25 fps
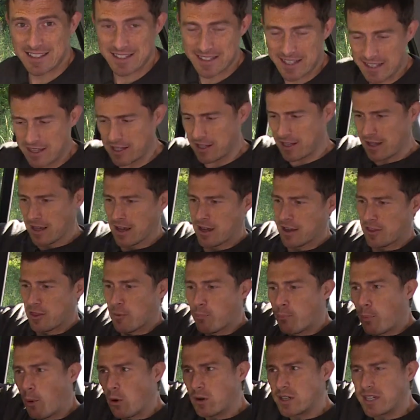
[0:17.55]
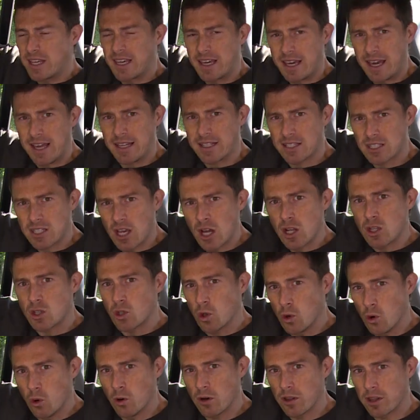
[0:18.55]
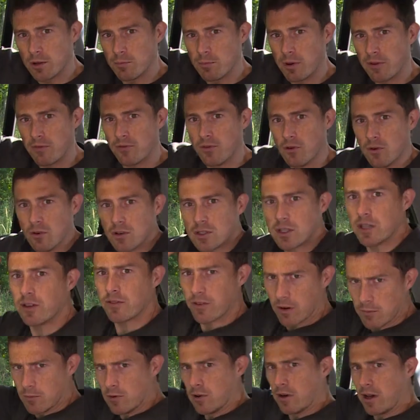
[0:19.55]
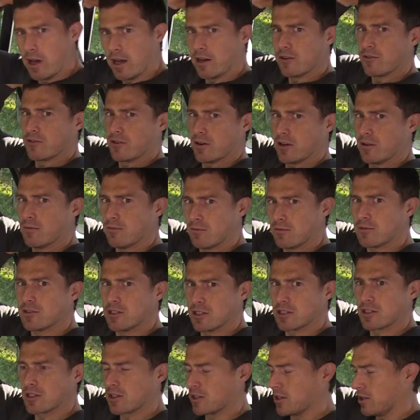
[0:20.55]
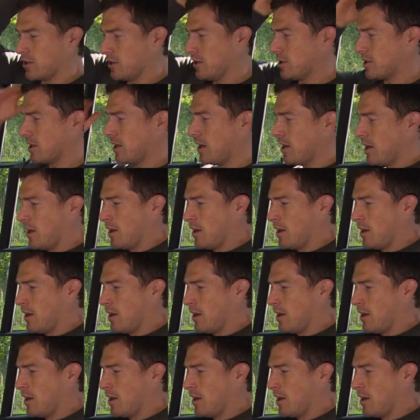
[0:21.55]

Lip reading: You see the body, it's taller than before, so you've got more headroom, which is good.